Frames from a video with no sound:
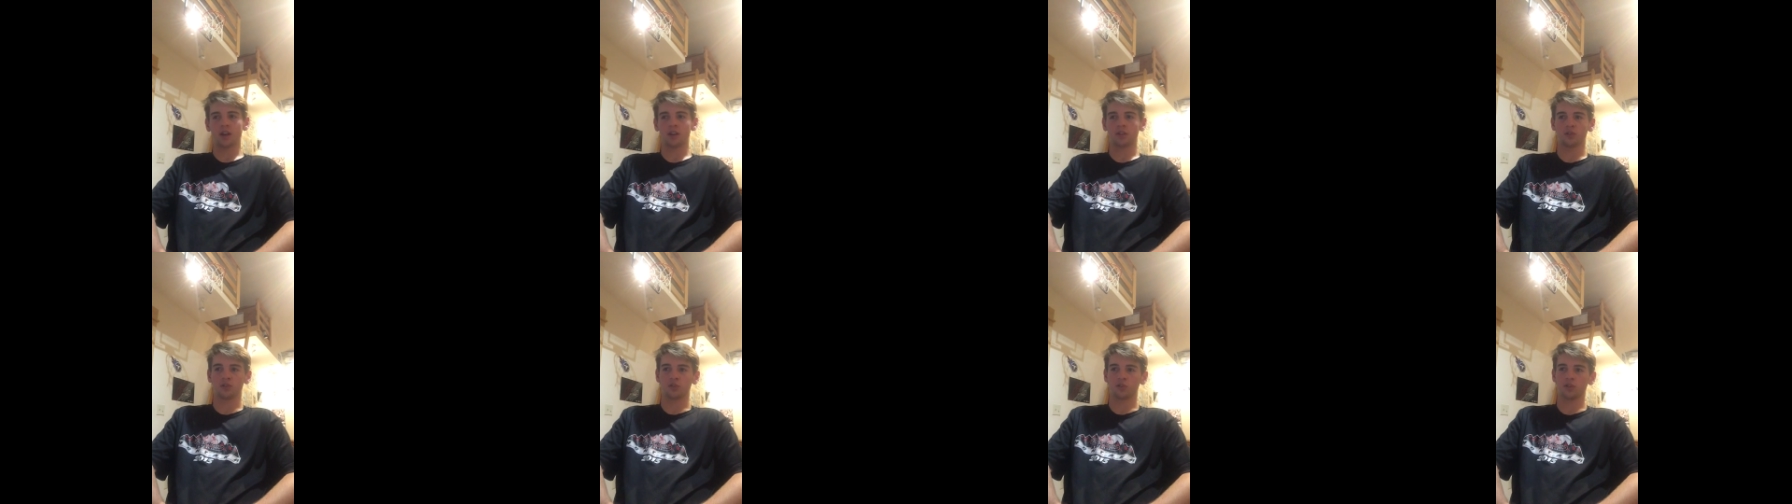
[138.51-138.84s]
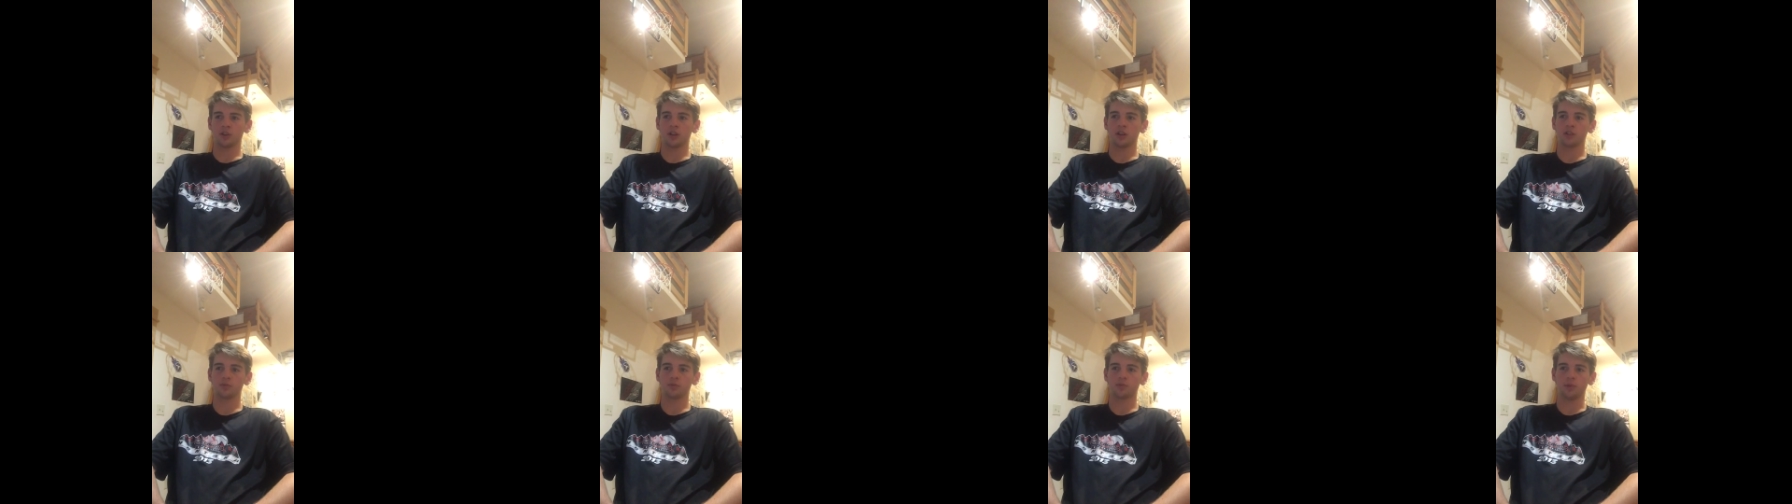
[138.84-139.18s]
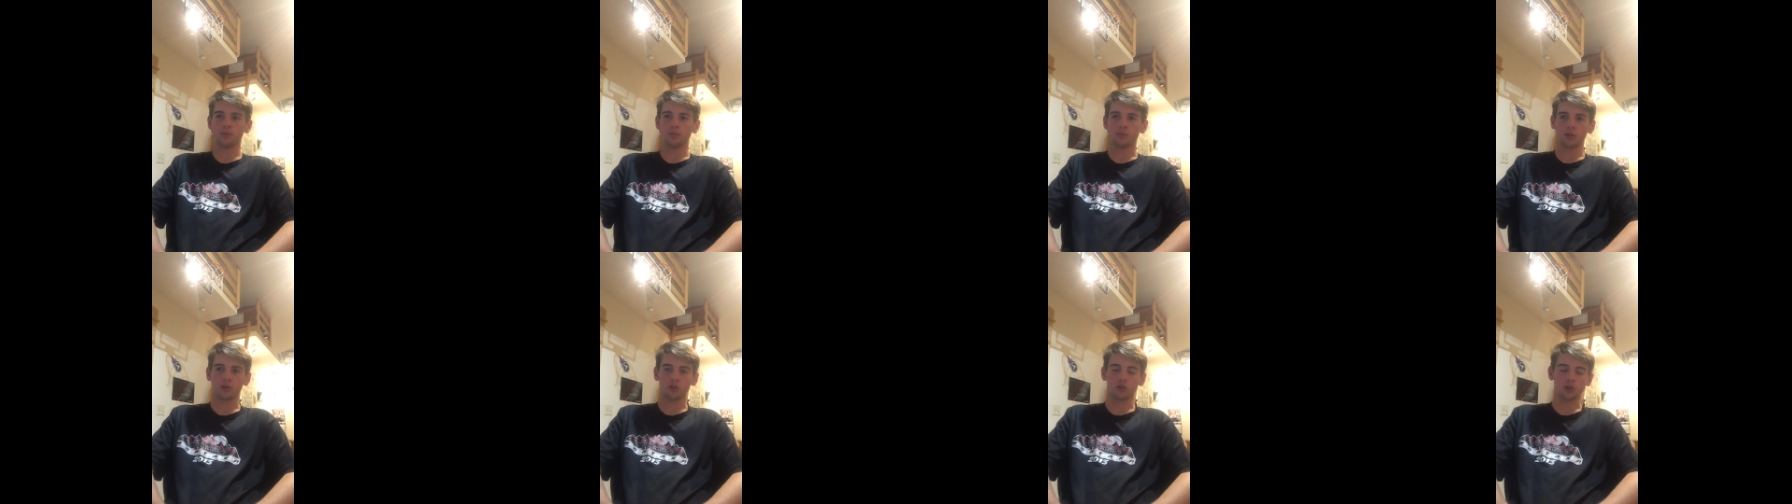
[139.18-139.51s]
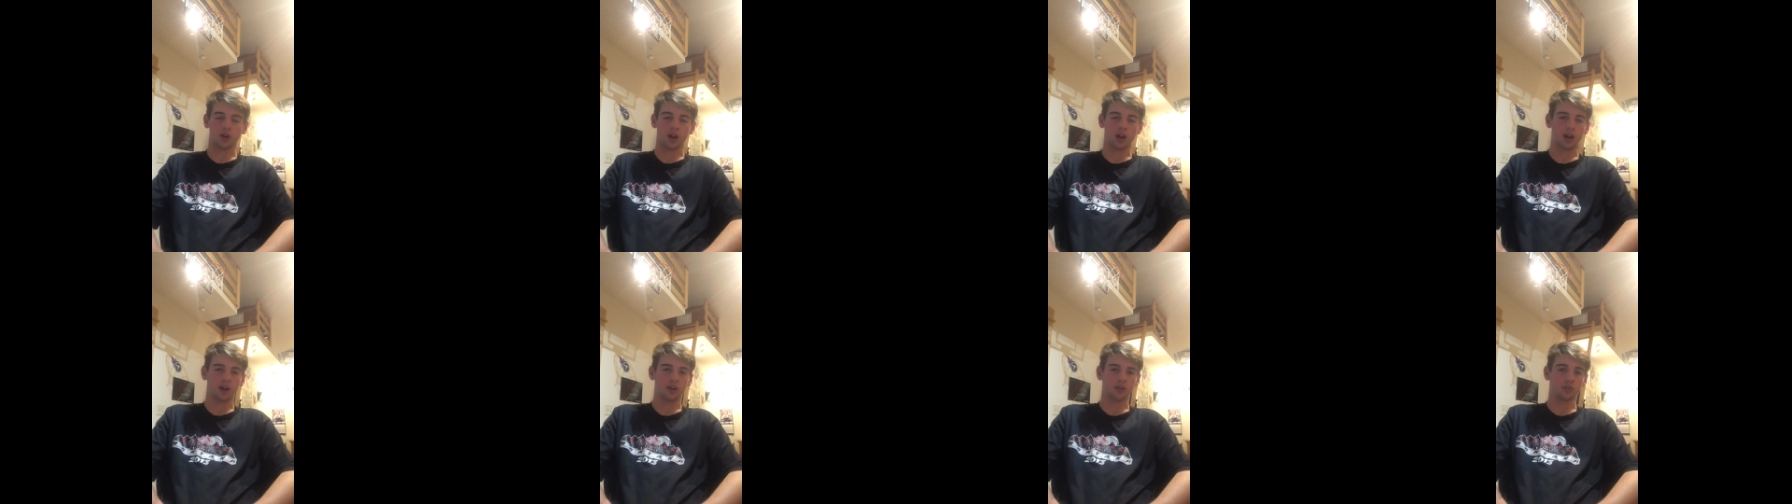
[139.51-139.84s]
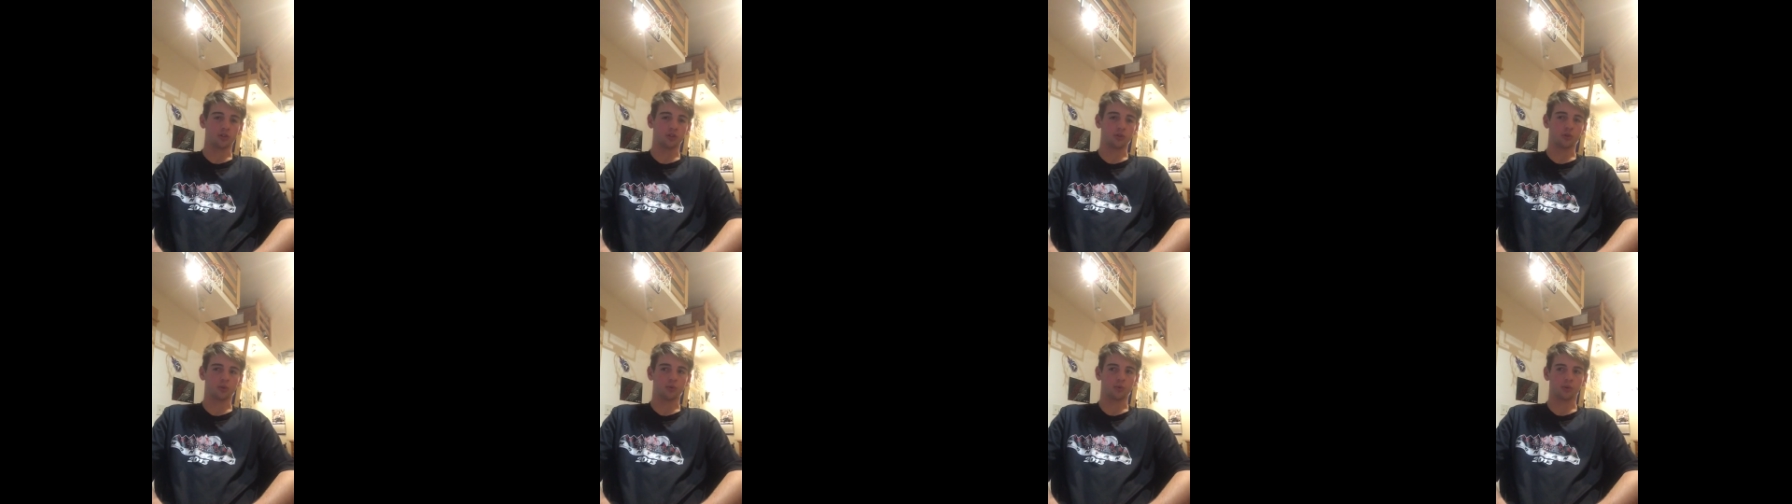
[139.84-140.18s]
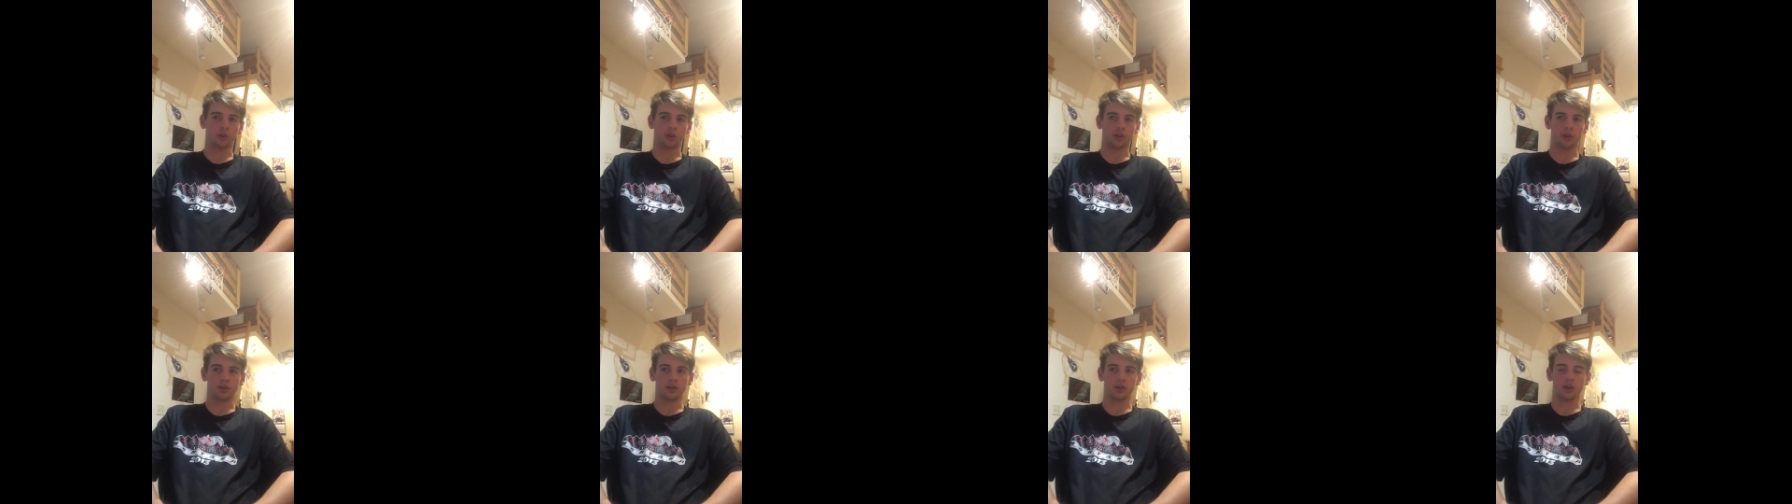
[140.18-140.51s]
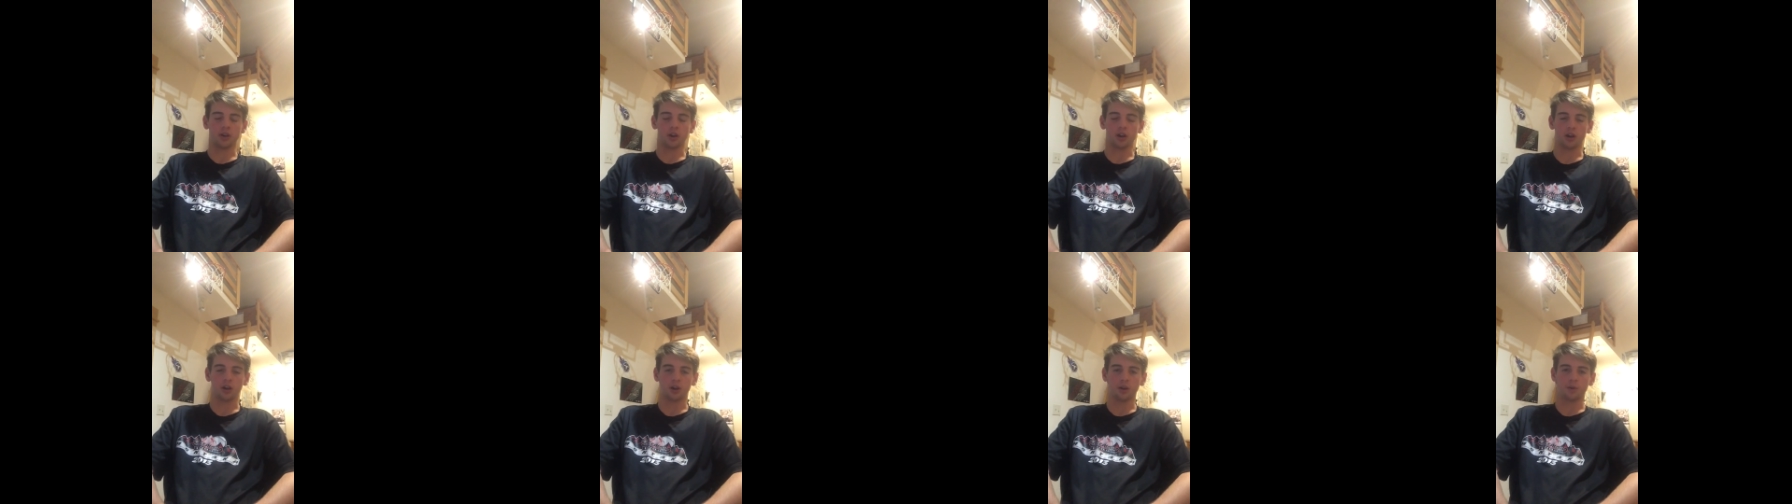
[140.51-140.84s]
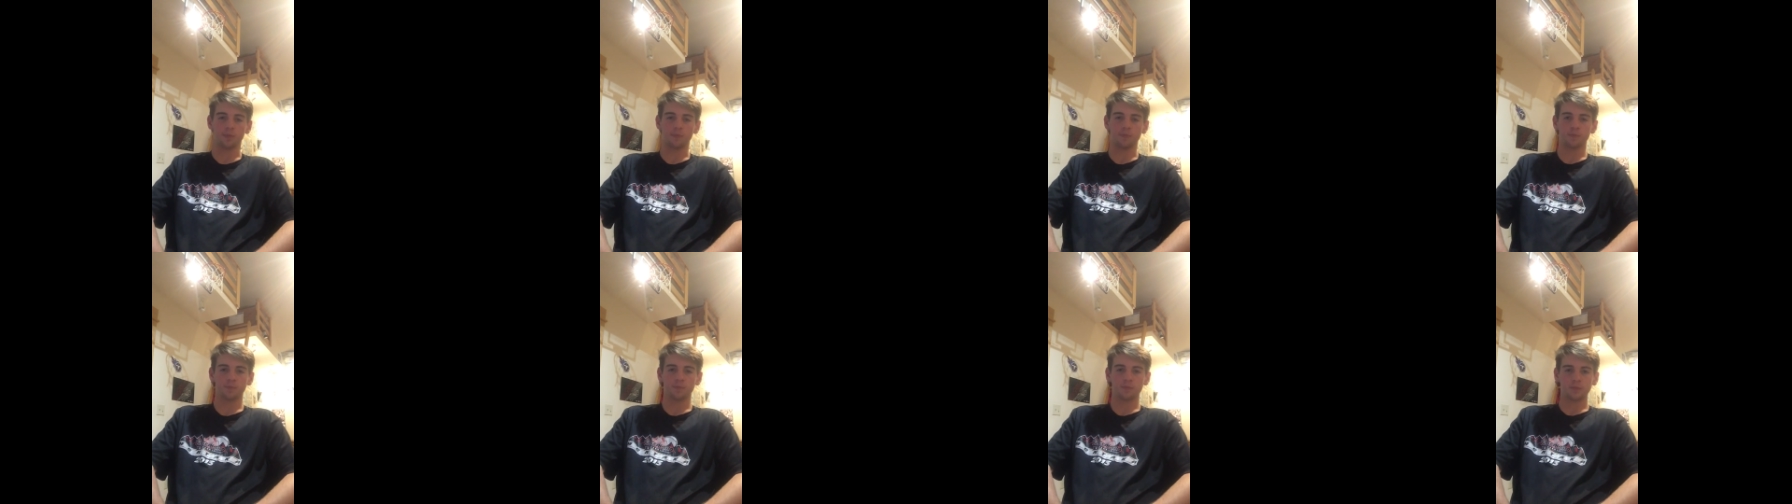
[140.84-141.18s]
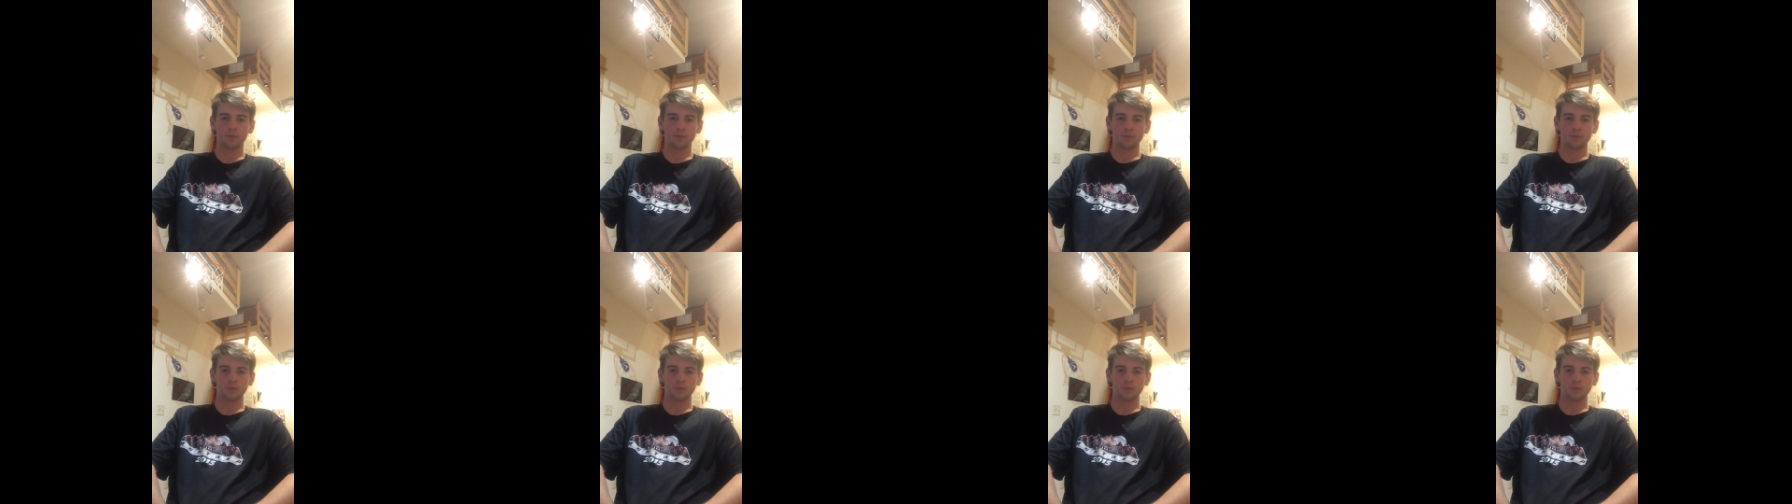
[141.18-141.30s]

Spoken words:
And so that's what I'm going to try and do, really. I'm